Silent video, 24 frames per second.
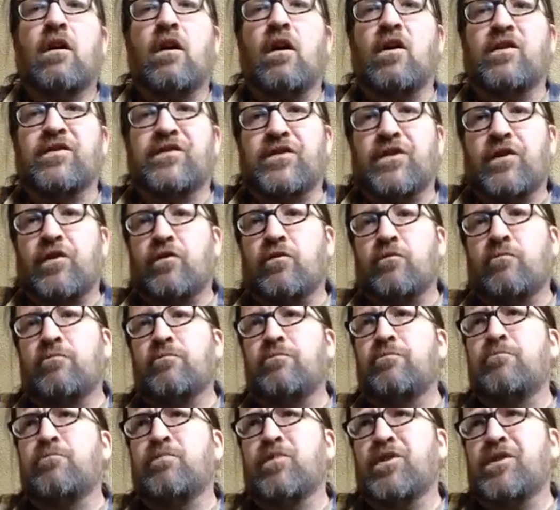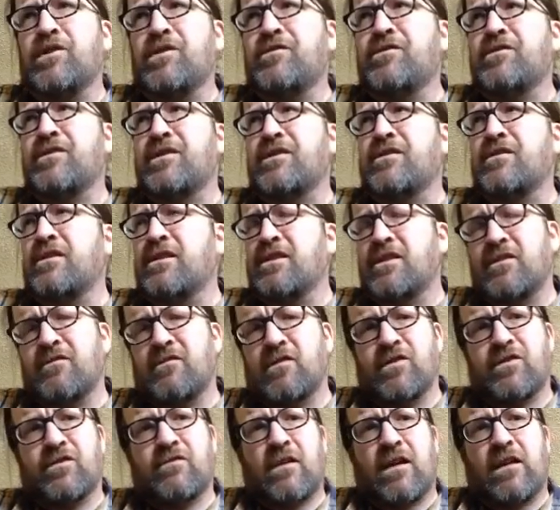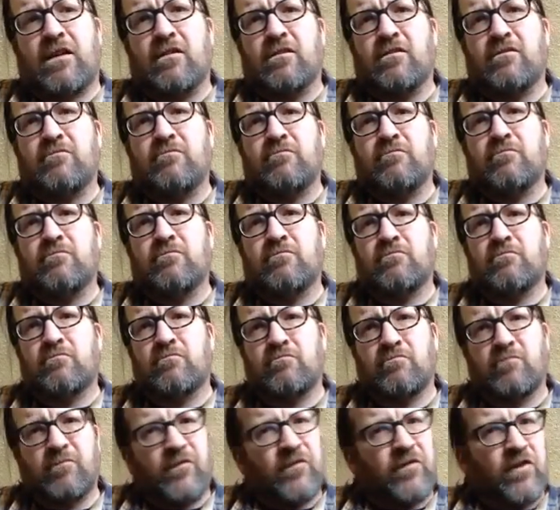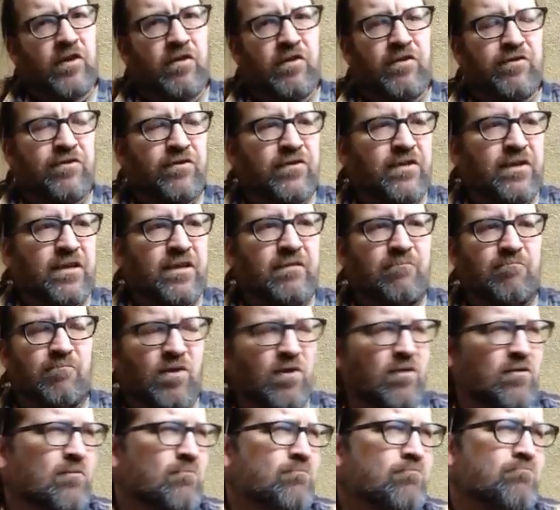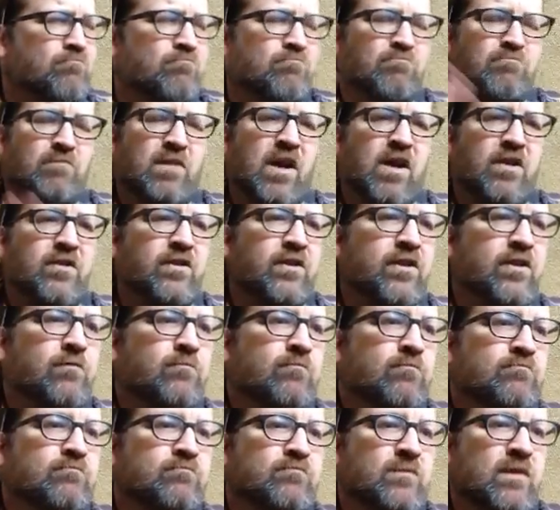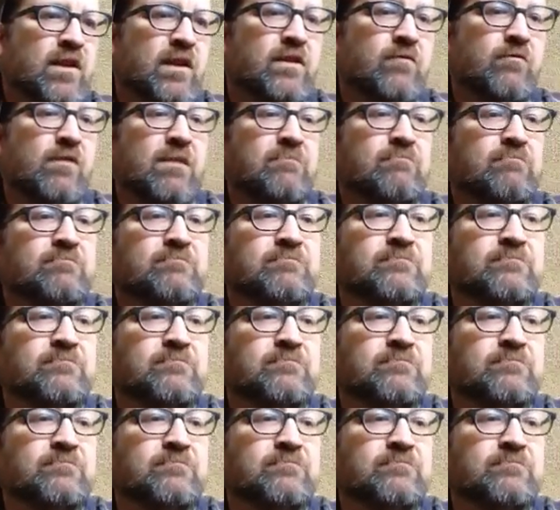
also produced the Slits' first record. If you're interested, care to know. Anyway,